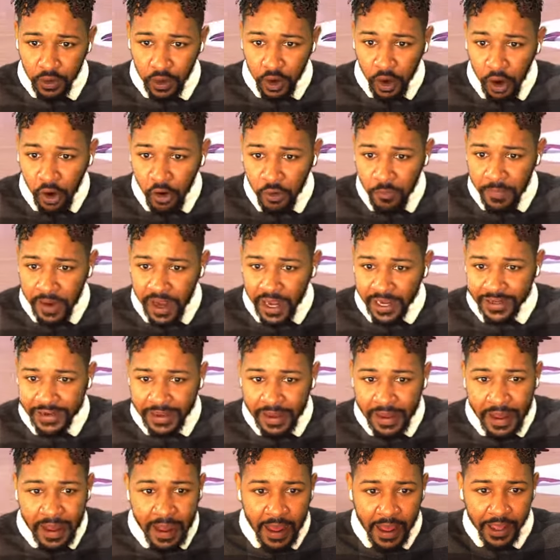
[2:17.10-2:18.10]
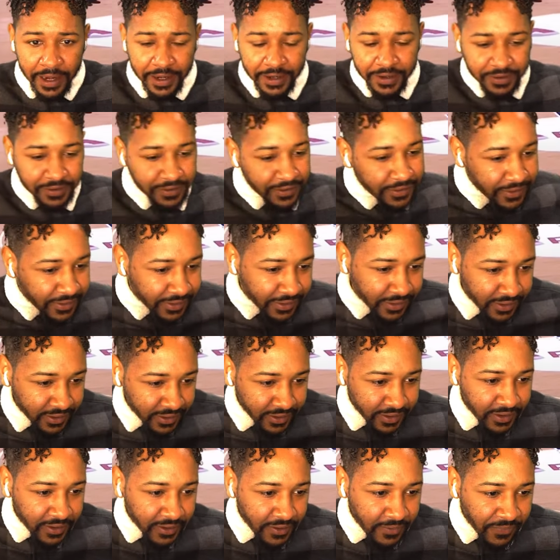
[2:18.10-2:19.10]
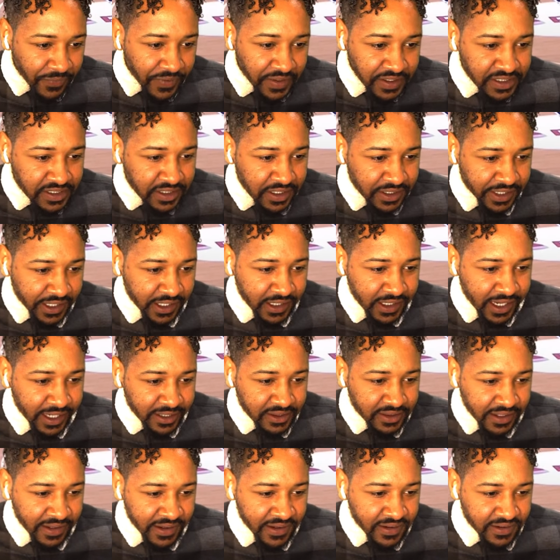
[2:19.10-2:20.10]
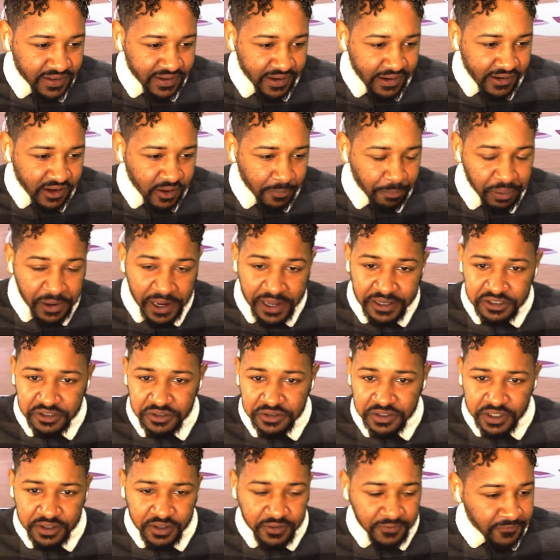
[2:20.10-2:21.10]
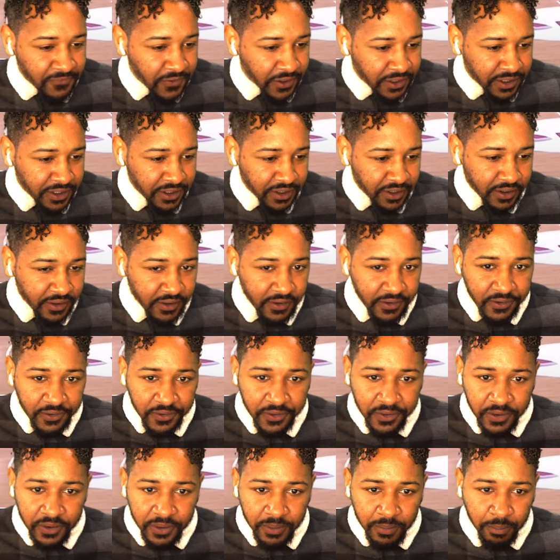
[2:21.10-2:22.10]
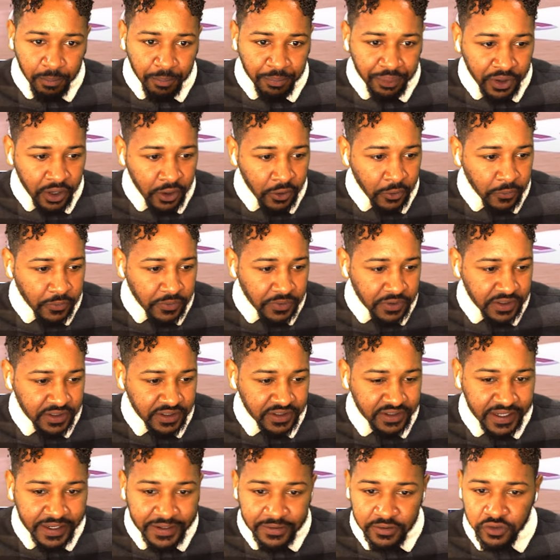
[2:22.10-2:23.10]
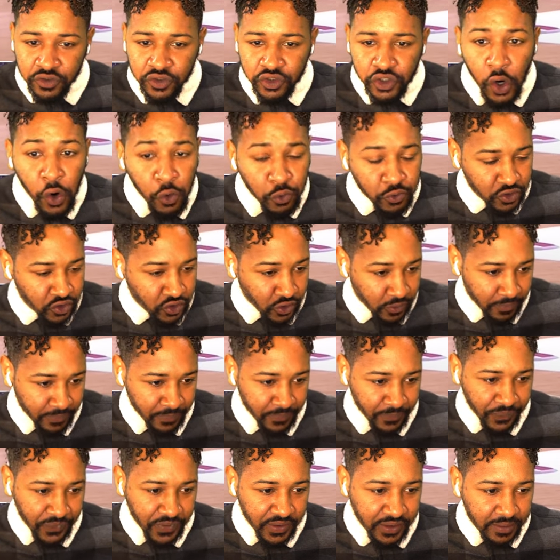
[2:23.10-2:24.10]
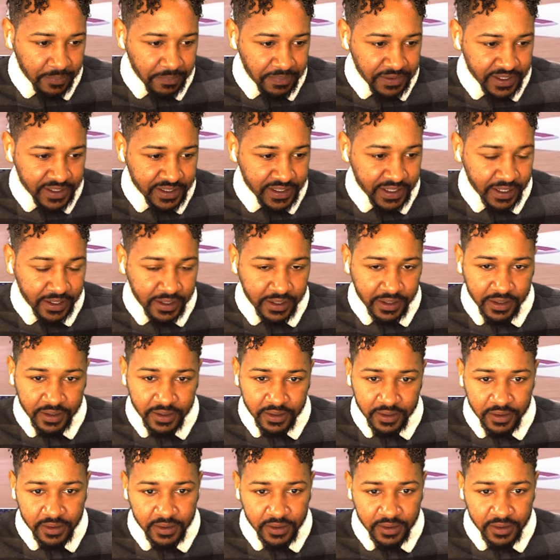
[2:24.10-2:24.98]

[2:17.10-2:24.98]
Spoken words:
Oh, my God. This is looking like the Indiana Pacers in the fucking... Bro, duped them in the beginning.